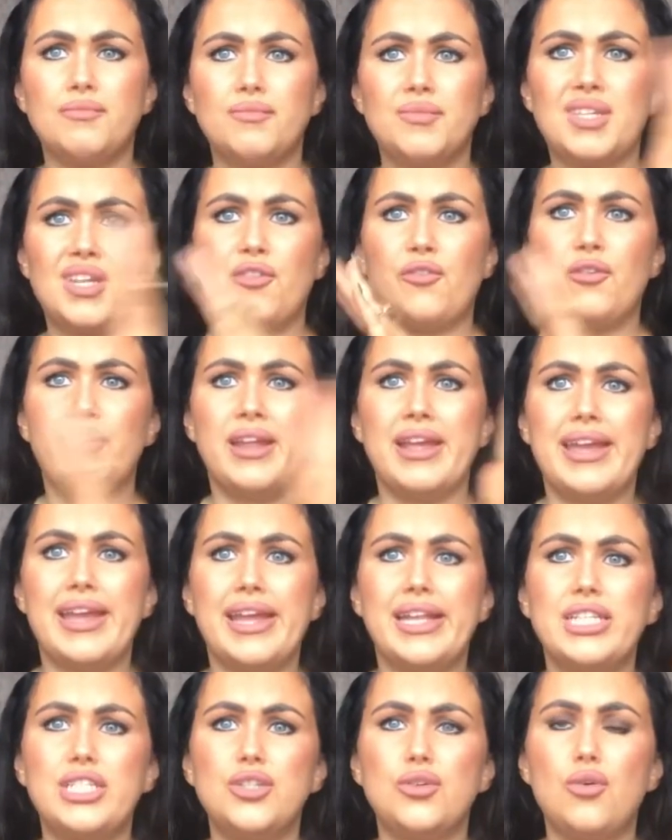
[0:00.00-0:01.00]
different
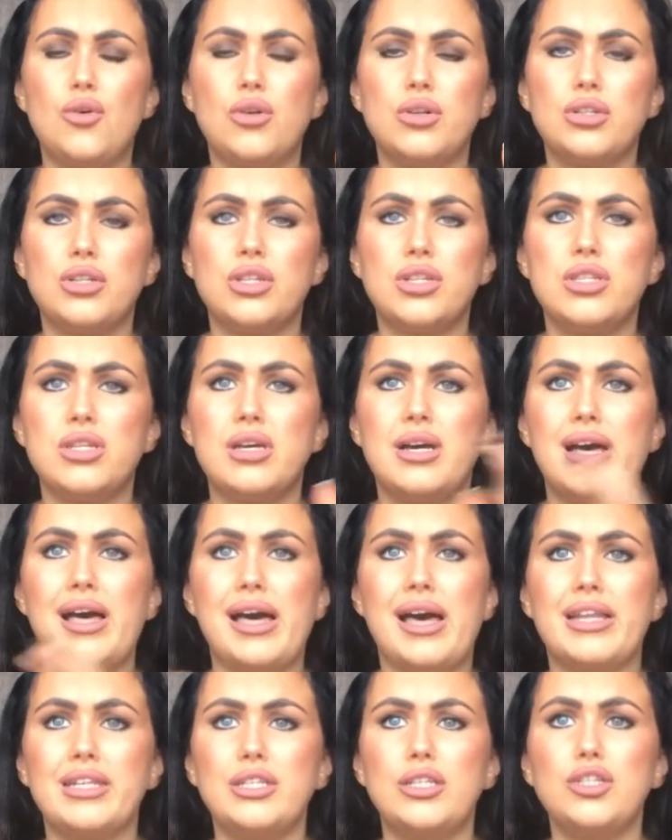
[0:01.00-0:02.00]
heads under the
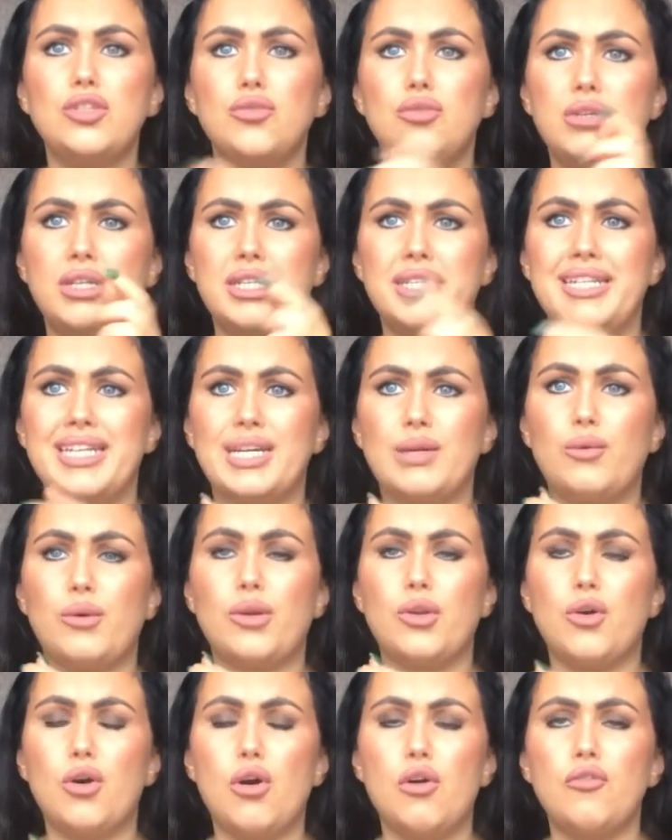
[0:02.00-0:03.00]
handle, so we can take
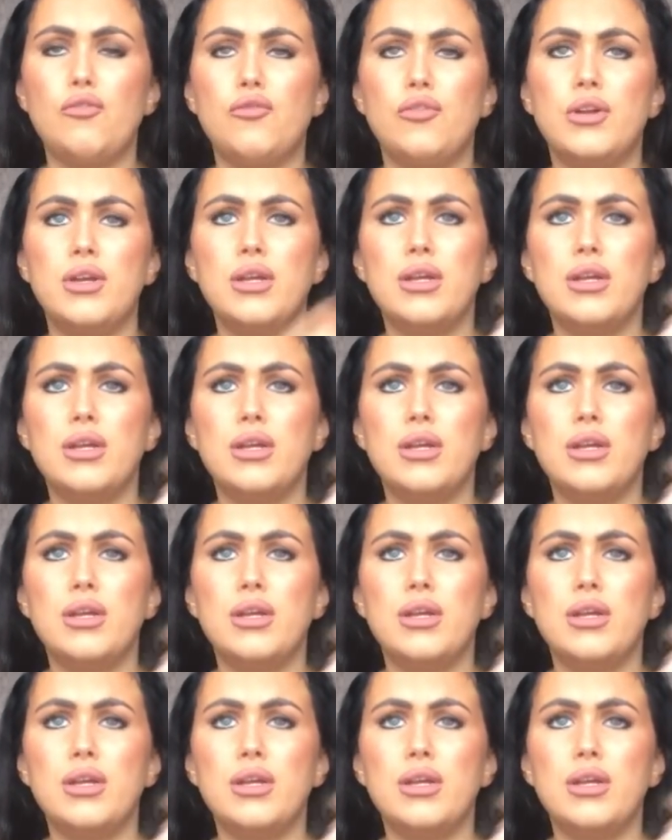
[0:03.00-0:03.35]
one off,